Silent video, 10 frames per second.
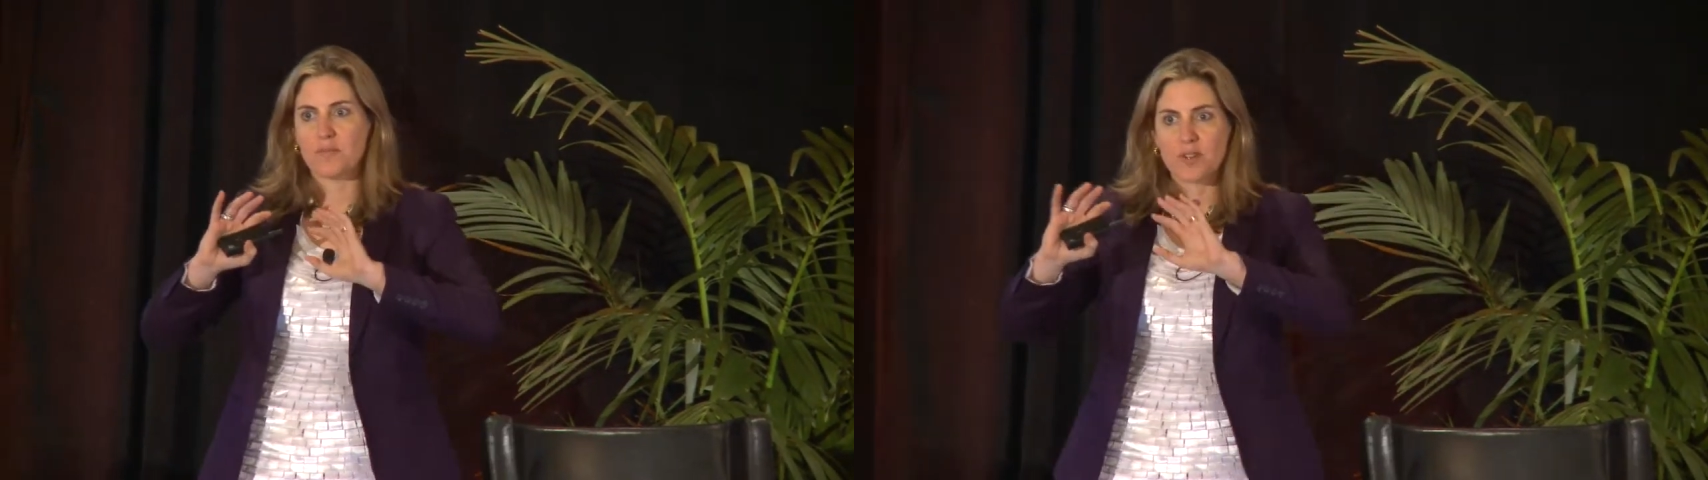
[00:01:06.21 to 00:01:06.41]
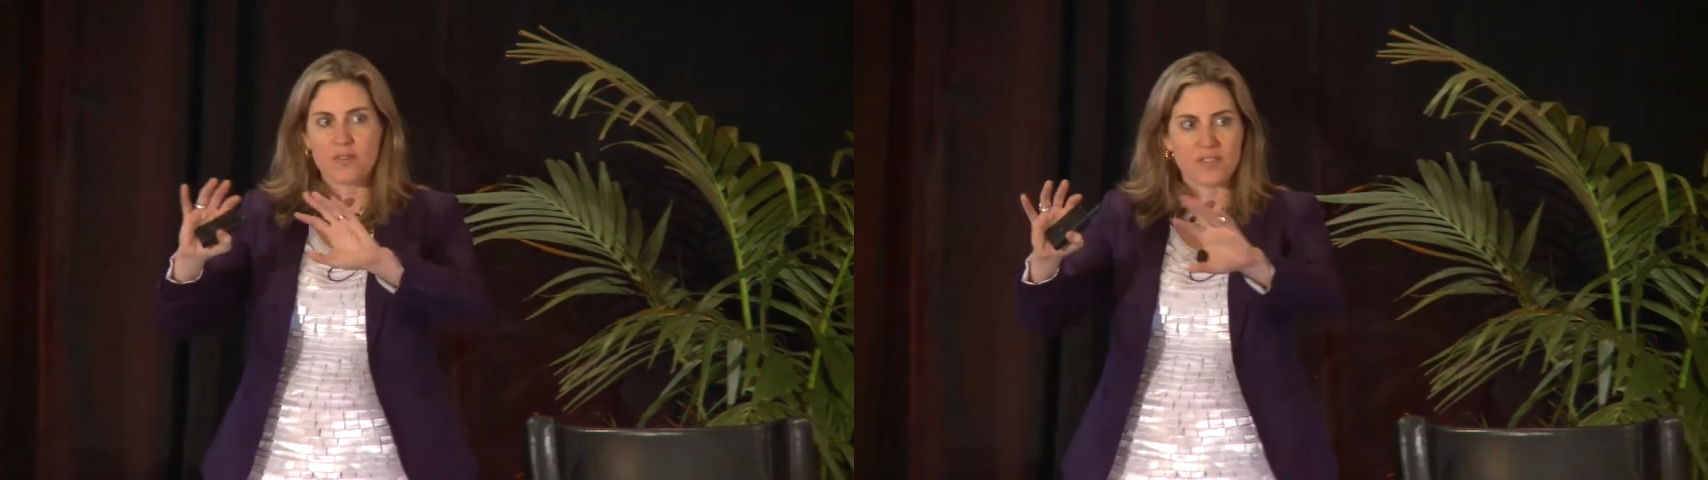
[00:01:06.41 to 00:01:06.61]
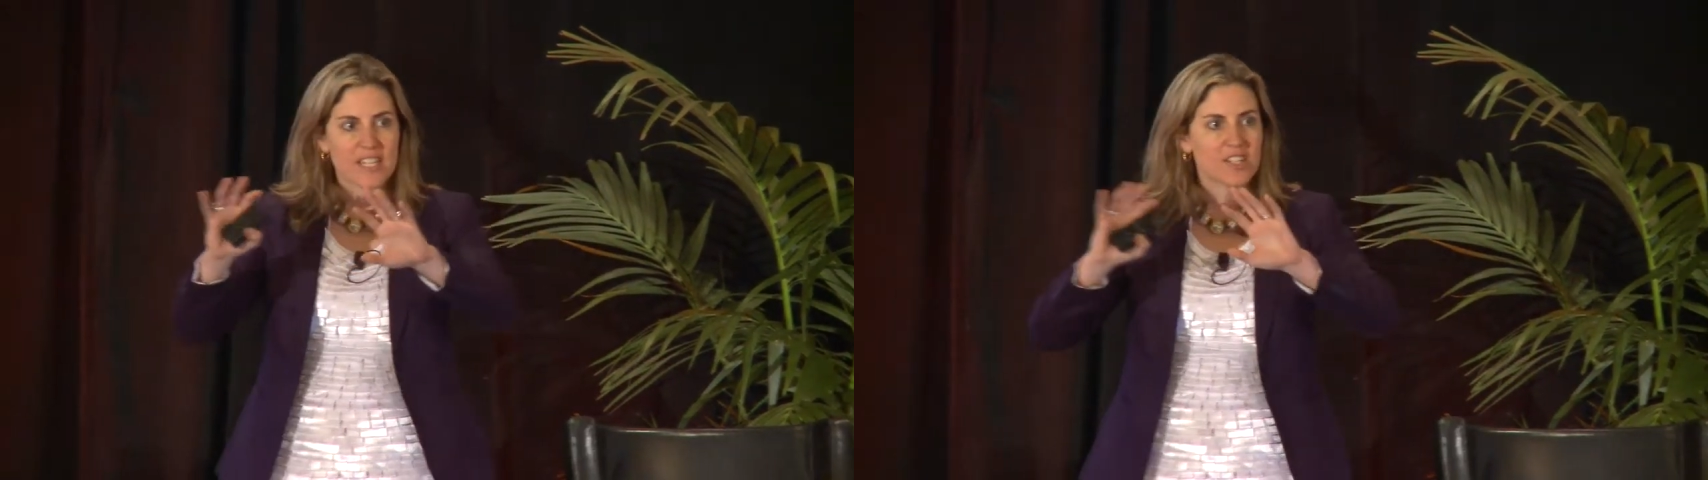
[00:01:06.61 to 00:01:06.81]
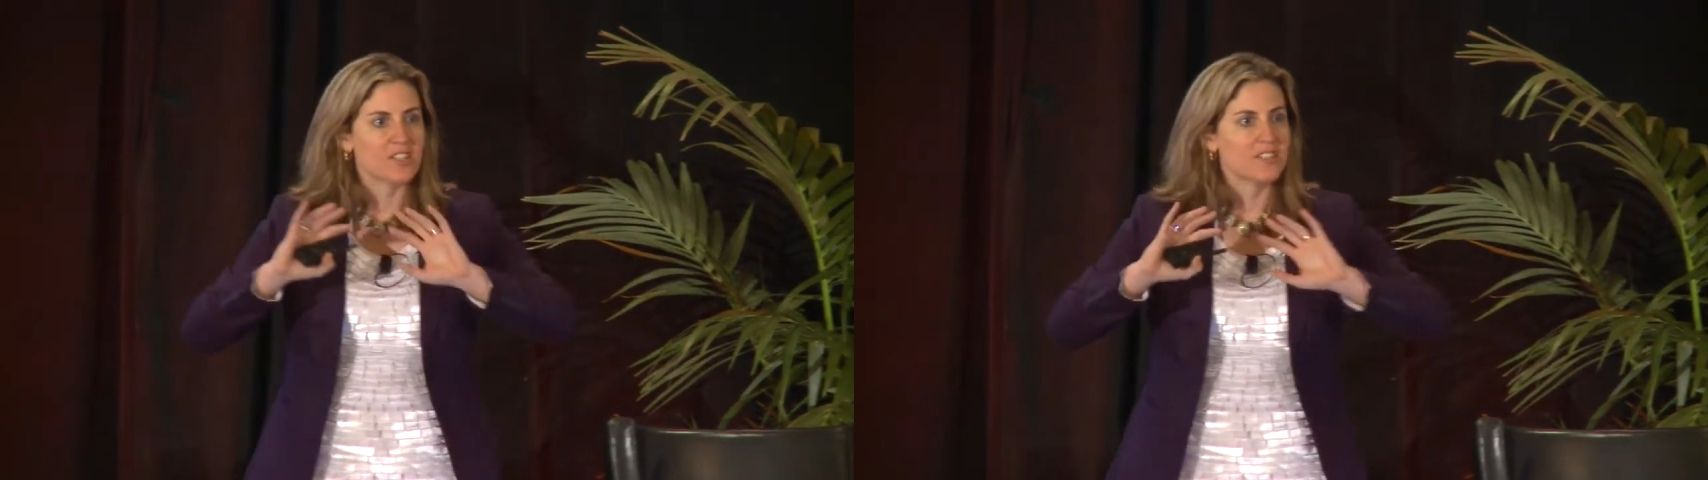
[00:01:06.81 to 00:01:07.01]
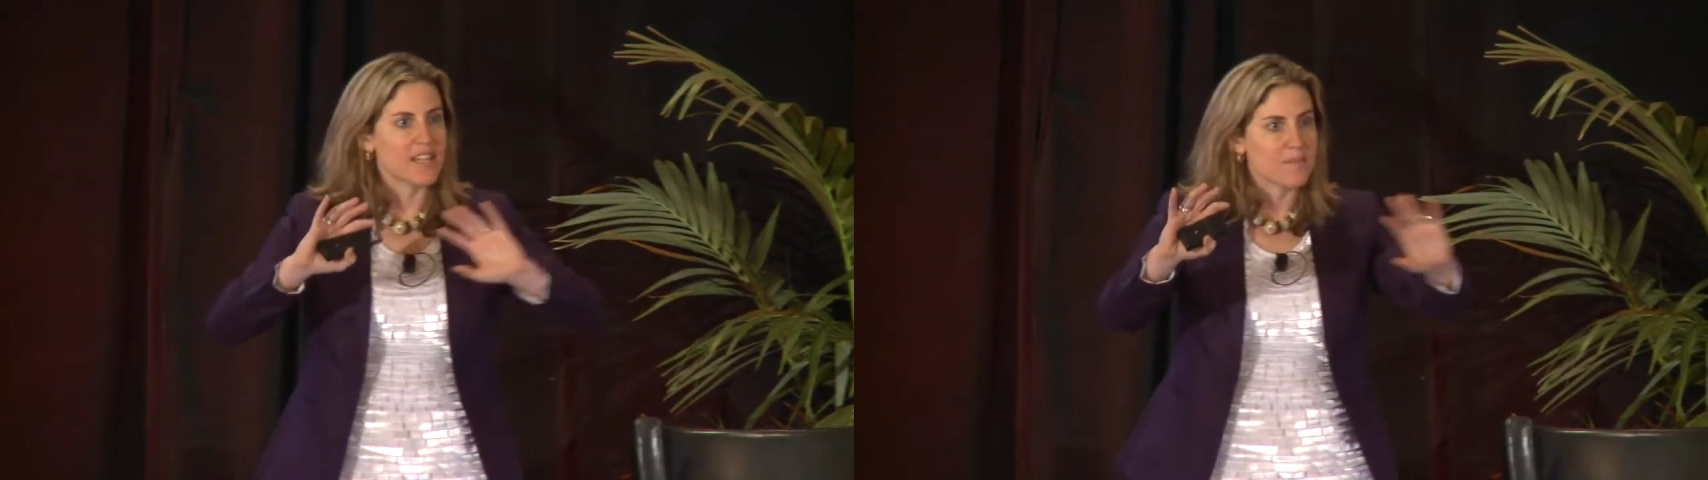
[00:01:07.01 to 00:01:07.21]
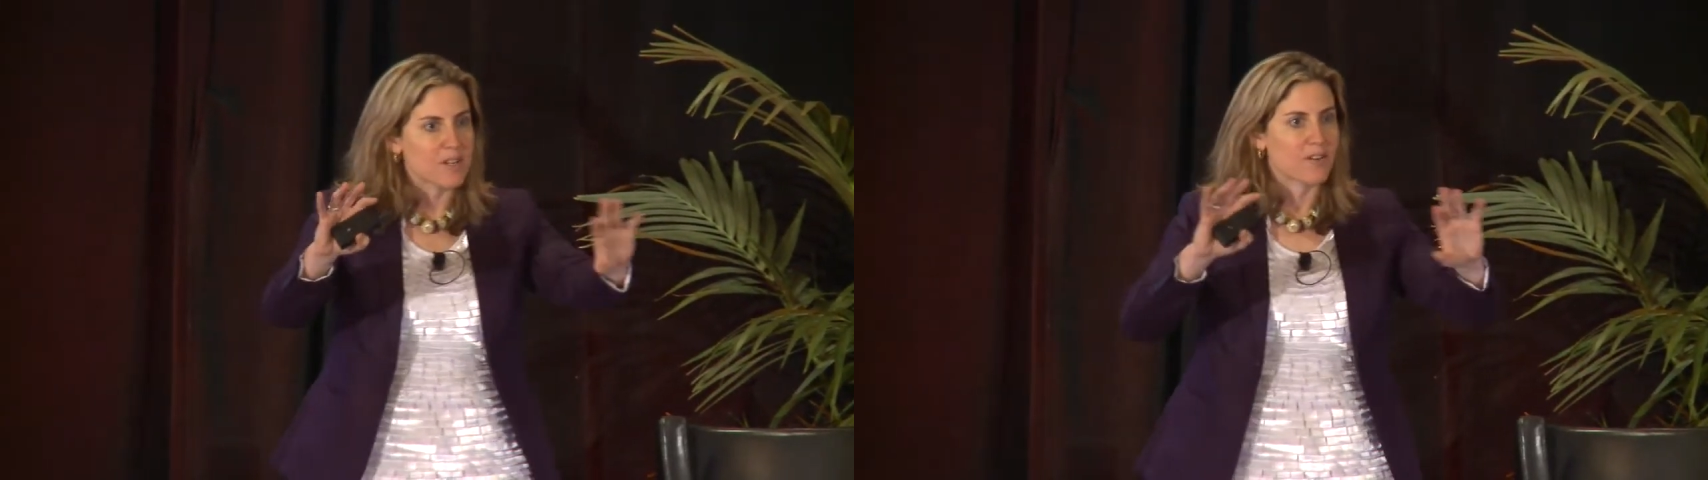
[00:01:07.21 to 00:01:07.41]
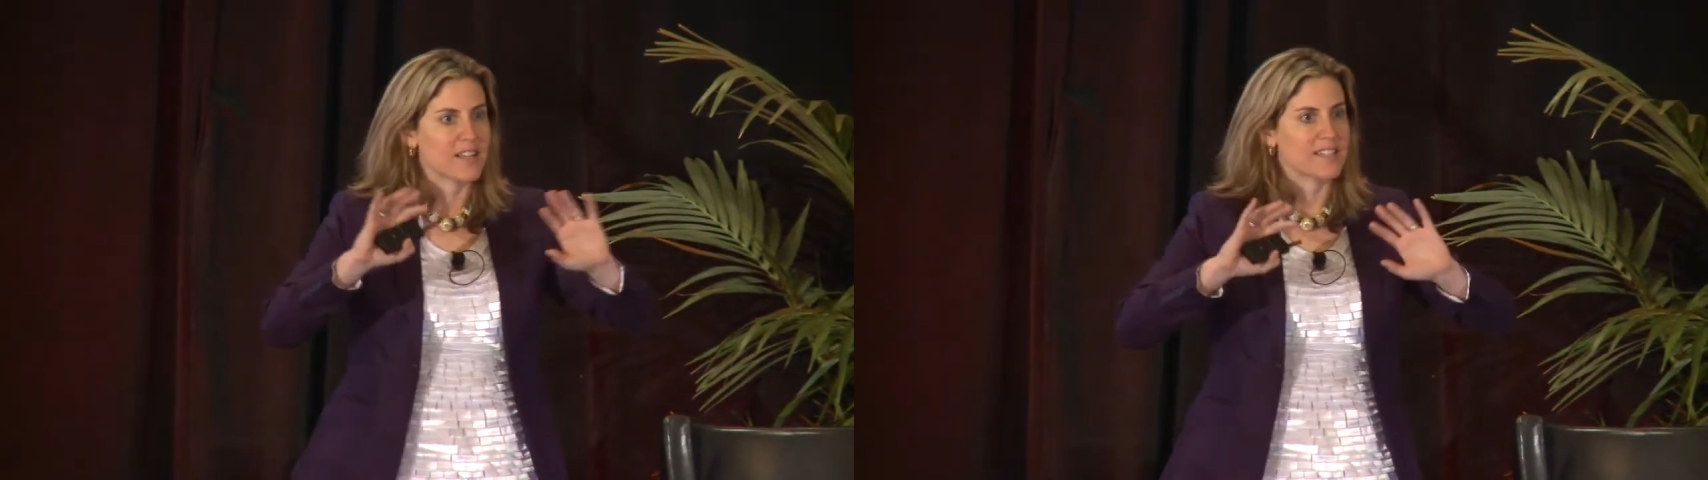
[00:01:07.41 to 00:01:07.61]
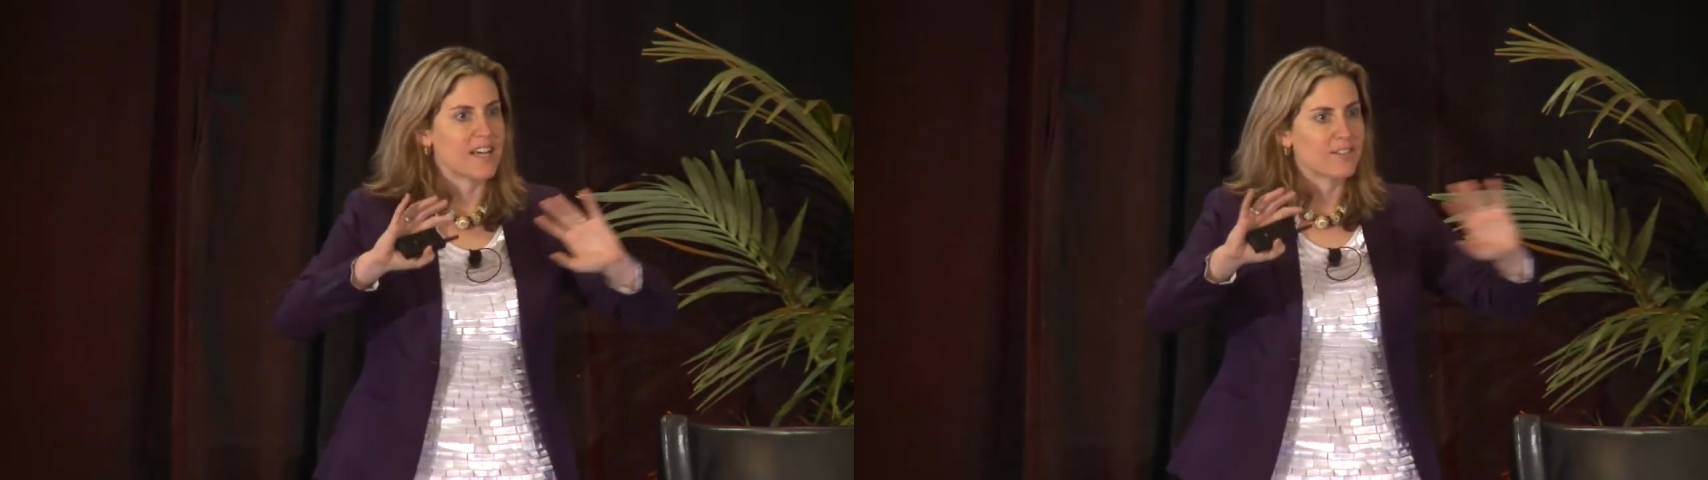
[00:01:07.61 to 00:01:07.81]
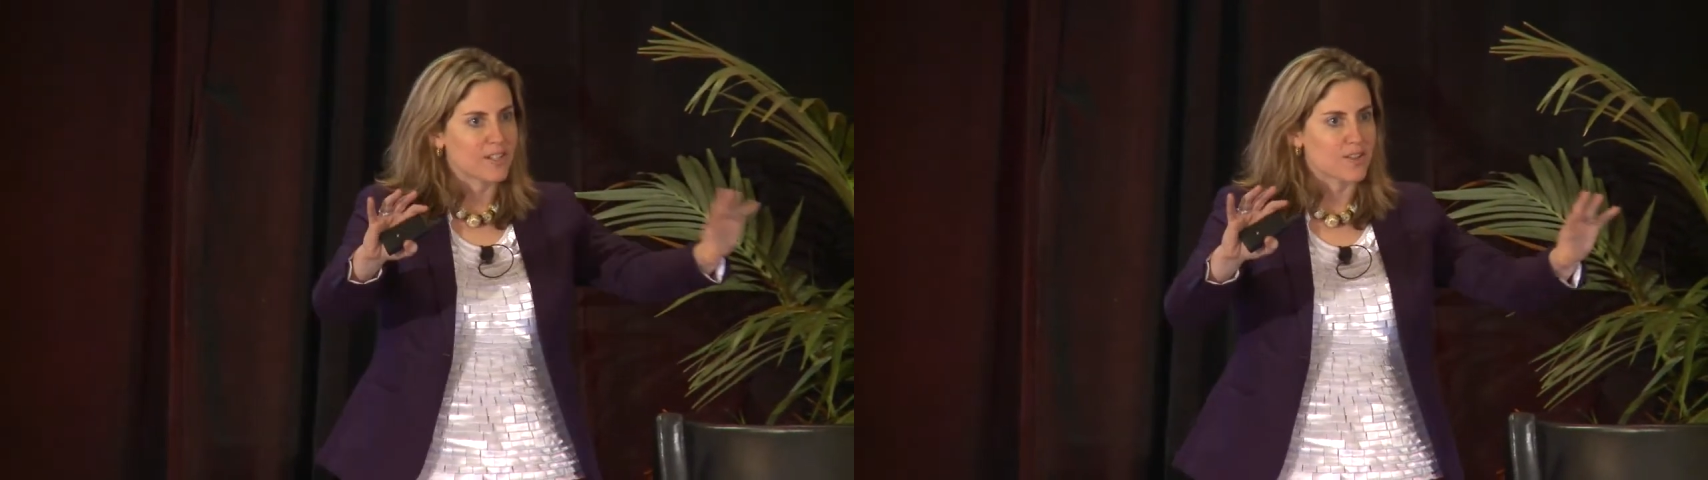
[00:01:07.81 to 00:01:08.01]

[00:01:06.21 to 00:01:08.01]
sort of digital immigrants out there